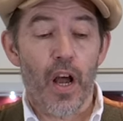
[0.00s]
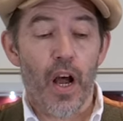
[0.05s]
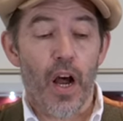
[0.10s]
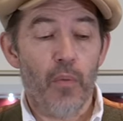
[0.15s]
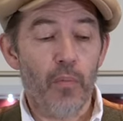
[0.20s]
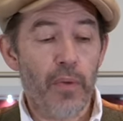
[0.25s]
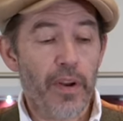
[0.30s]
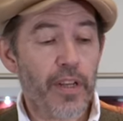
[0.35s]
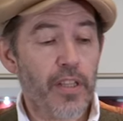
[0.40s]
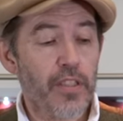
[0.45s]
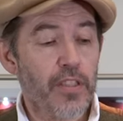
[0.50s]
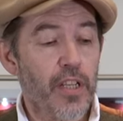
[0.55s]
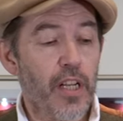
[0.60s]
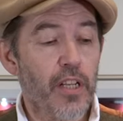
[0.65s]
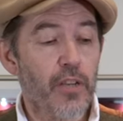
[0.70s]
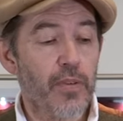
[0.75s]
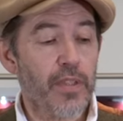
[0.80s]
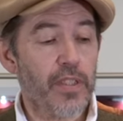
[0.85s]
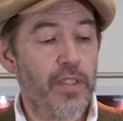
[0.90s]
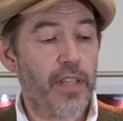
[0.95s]
and what I can tell
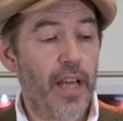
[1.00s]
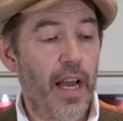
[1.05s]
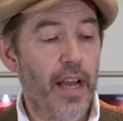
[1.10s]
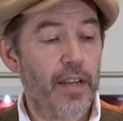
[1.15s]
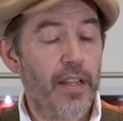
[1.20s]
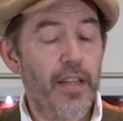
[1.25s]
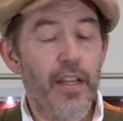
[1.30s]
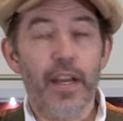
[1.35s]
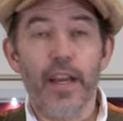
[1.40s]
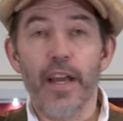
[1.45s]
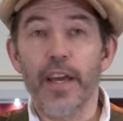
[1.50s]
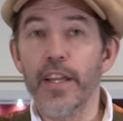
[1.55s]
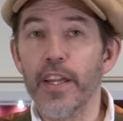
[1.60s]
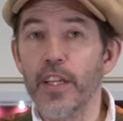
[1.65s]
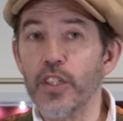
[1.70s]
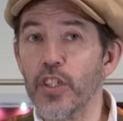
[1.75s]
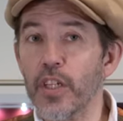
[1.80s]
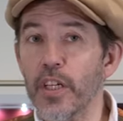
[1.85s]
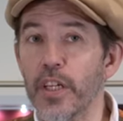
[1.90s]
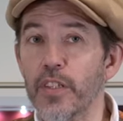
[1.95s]
you is that
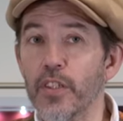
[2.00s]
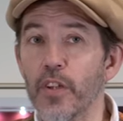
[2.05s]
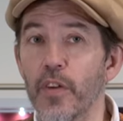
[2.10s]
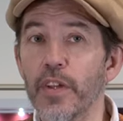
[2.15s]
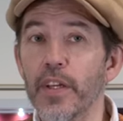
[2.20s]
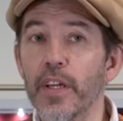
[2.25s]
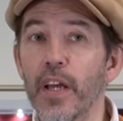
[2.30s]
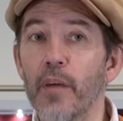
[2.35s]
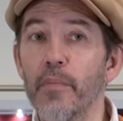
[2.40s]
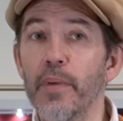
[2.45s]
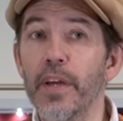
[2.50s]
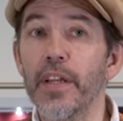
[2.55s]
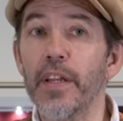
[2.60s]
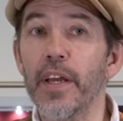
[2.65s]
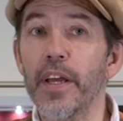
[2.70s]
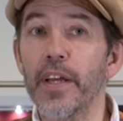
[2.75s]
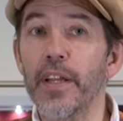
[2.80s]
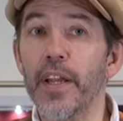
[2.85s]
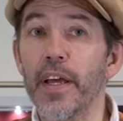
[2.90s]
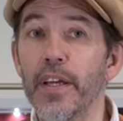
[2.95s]
initially it's only come in
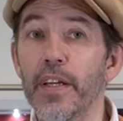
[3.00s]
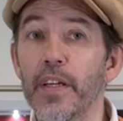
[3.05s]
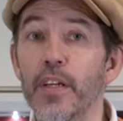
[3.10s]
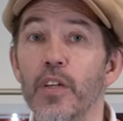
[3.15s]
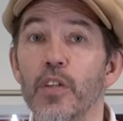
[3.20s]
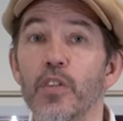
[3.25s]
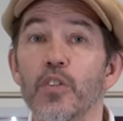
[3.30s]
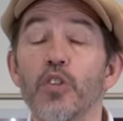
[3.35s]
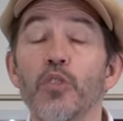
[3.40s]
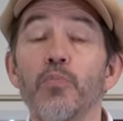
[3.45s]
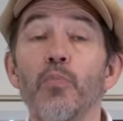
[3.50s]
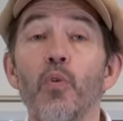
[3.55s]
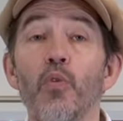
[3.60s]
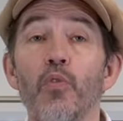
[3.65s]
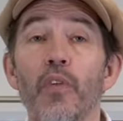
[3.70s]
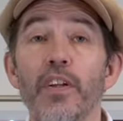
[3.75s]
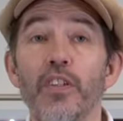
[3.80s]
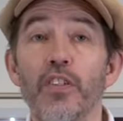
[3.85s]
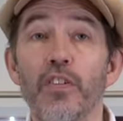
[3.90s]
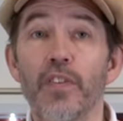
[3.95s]
in a small
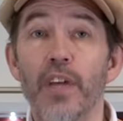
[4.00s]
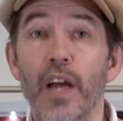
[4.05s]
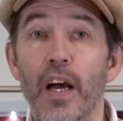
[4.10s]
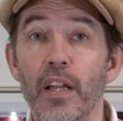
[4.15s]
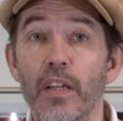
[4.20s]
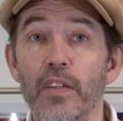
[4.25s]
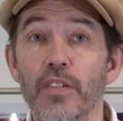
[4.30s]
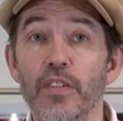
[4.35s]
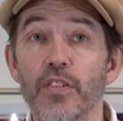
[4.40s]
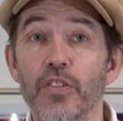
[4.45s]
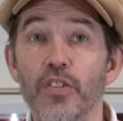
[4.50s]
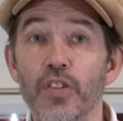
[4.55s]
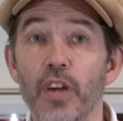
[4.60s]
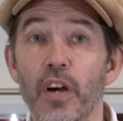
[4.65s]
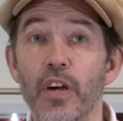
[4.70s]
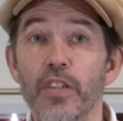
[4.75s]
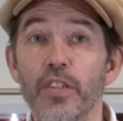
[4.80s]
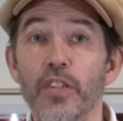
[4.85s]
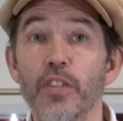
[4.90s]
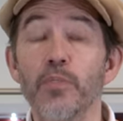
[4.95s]
range of colors and
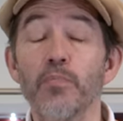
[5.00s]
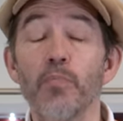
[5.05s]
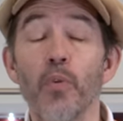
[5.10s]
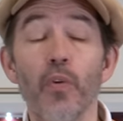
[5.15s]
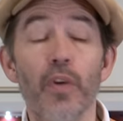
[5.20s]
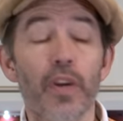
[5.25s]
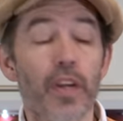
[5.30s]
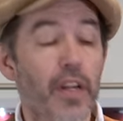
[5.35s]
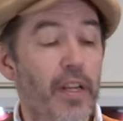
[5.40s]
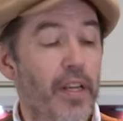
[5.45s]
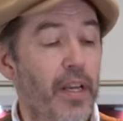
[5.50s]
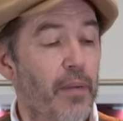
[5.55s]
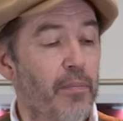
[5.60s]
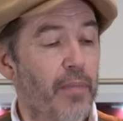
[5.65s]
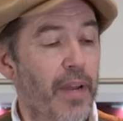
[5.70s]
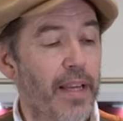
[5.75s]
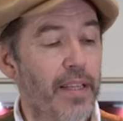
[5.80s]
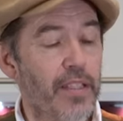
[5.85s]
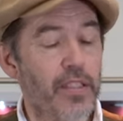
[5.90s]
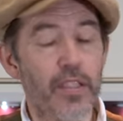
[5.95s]
sizes. More are going to
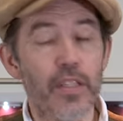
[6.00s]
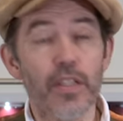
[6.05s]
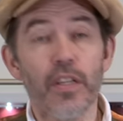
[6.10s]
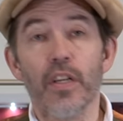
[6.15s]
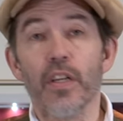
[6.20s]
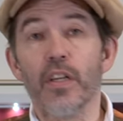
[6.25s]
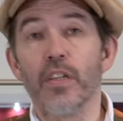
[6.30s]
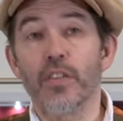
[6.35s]
come later.